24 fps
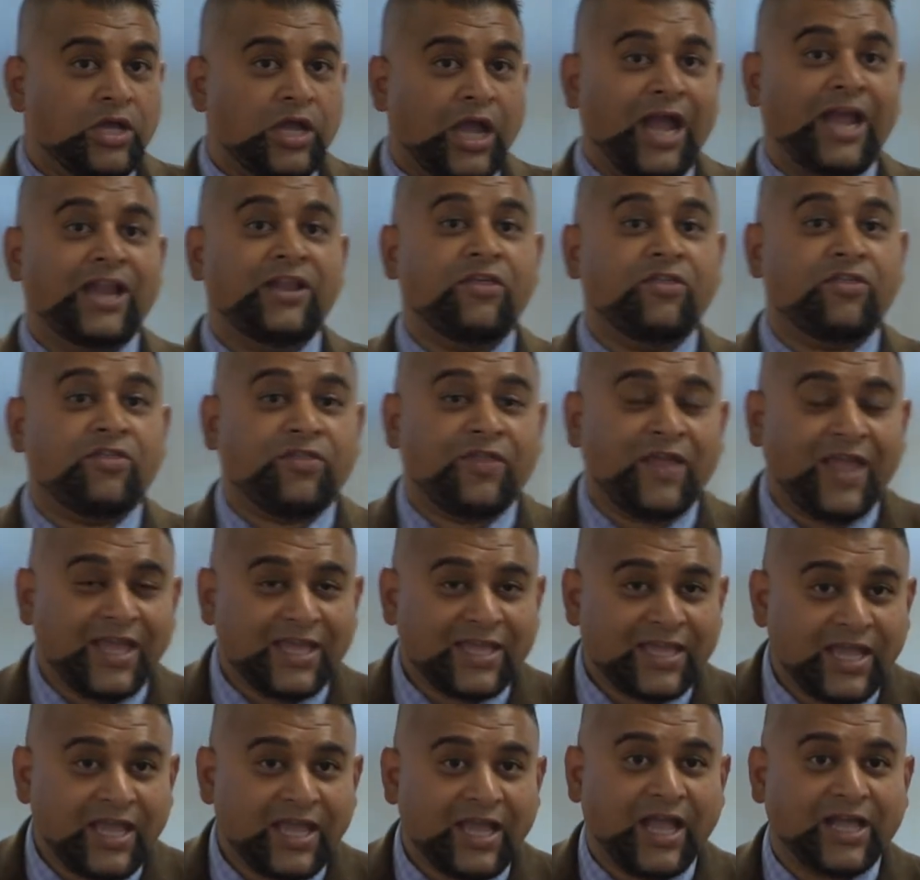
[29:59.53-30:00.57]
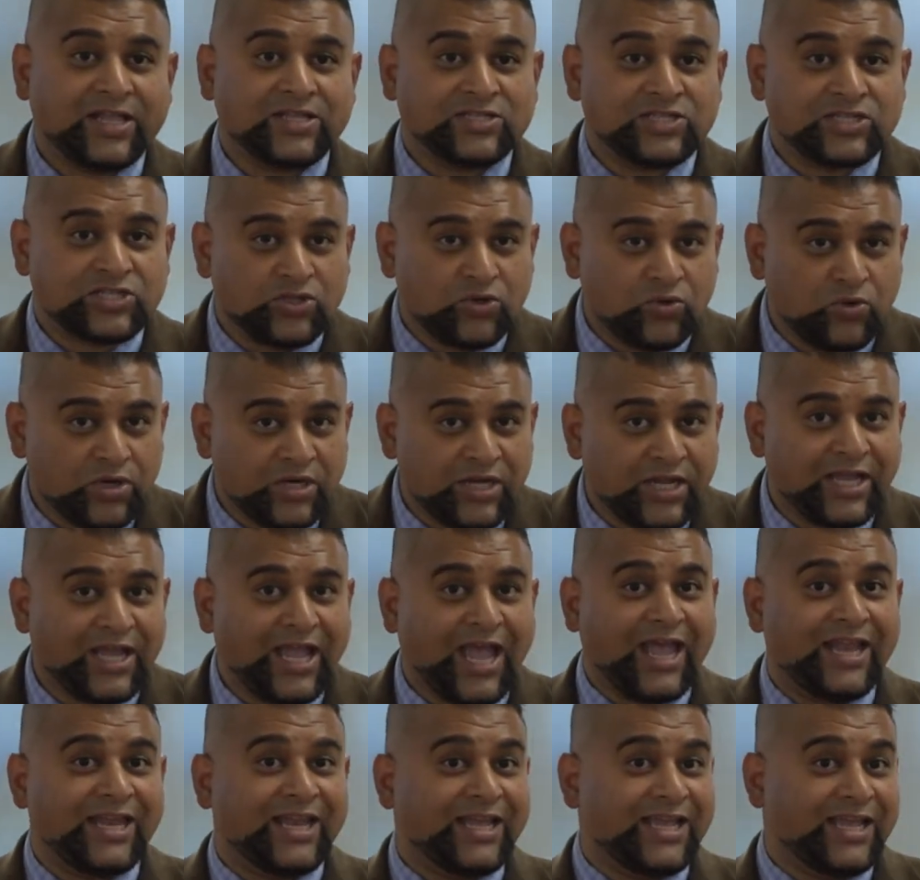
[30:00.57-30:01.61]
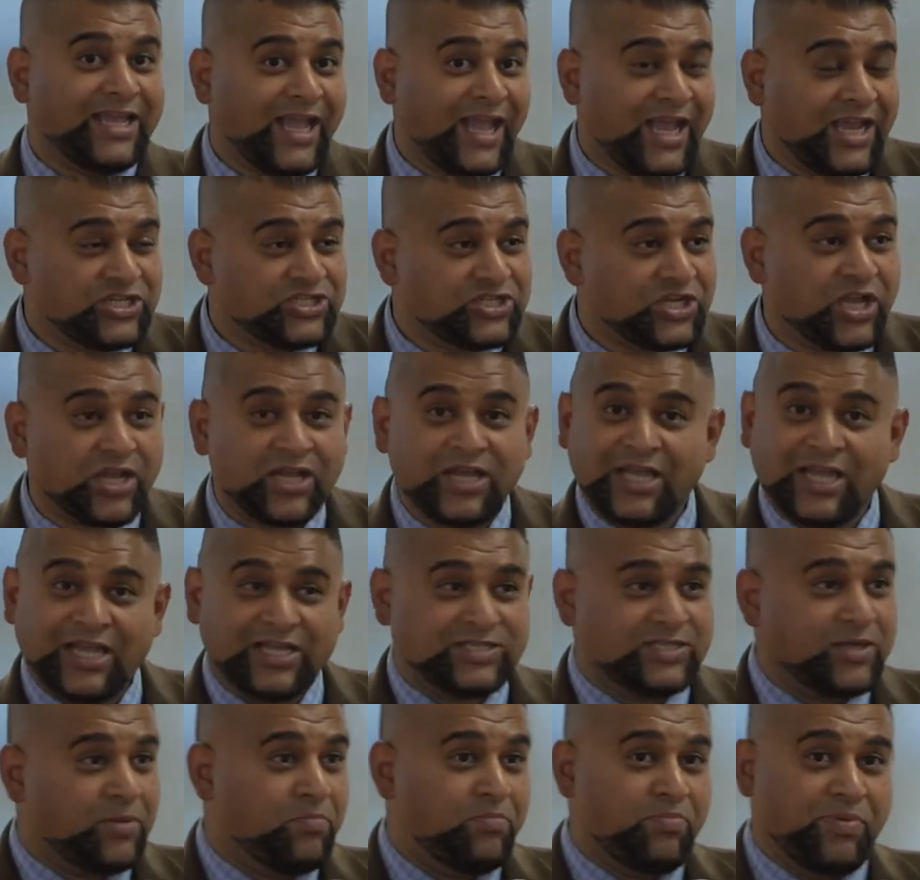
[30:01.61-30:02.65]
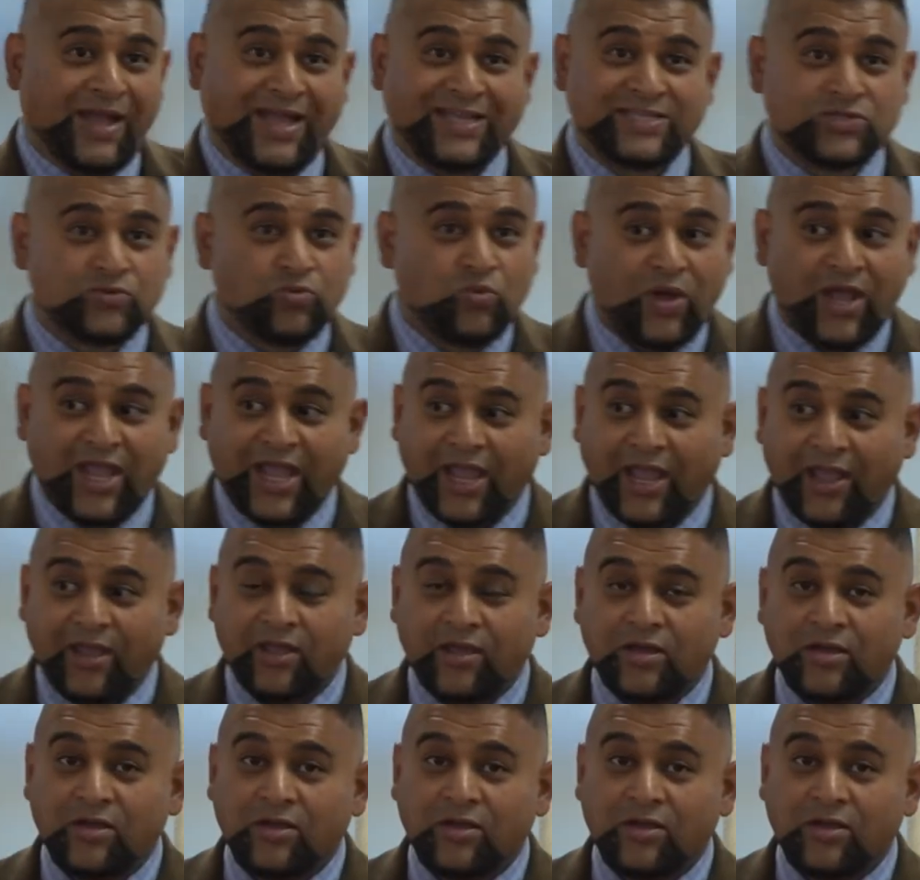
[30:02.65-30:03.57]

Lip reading: And thanking and stewarding and engaging is the best way